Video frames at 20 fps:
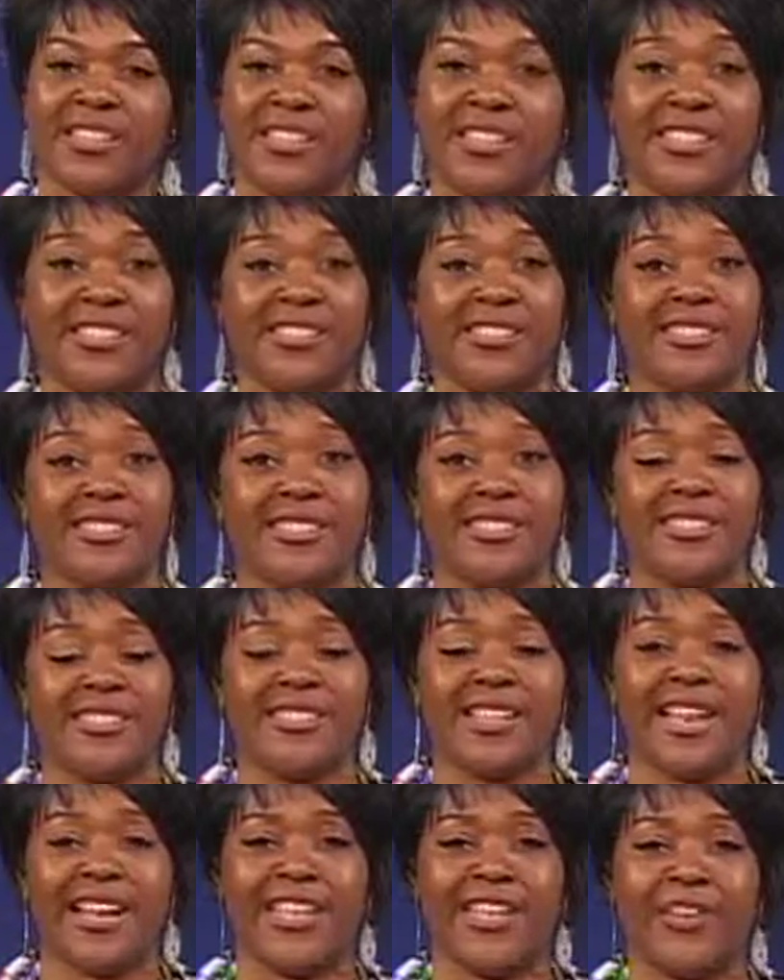the
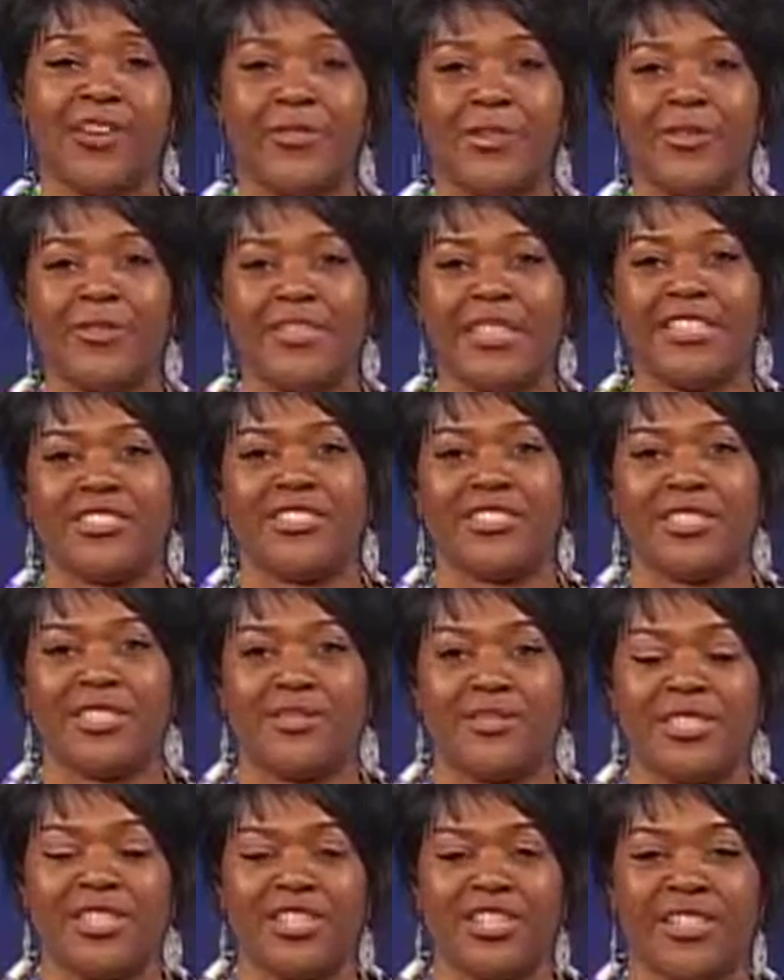Cincinnati Human Relations
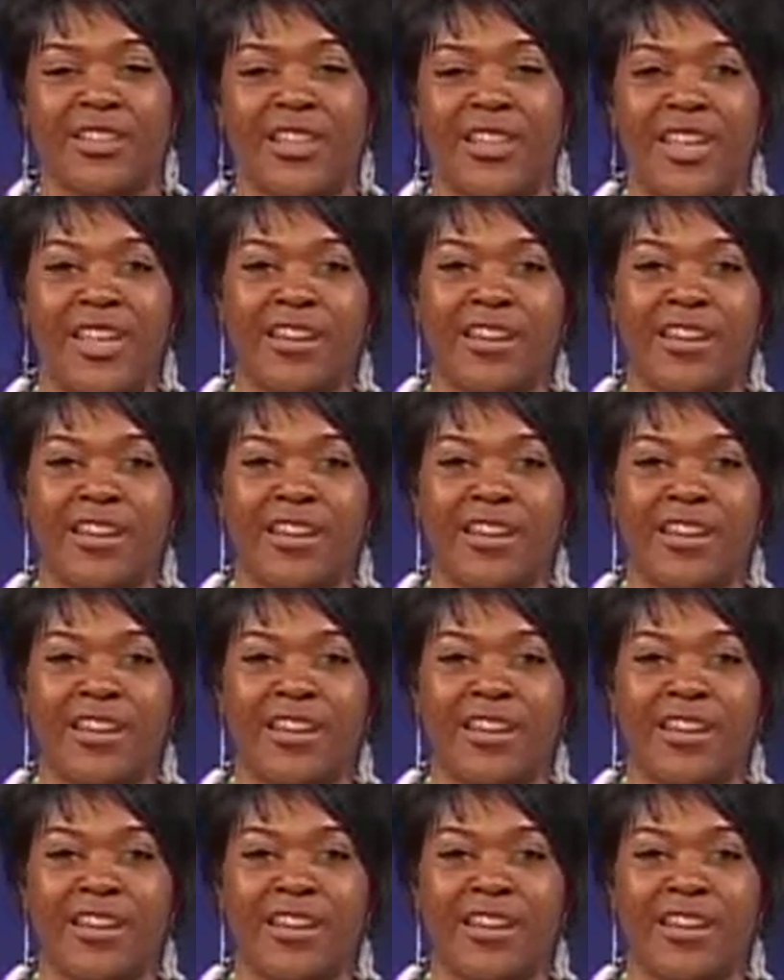Commission.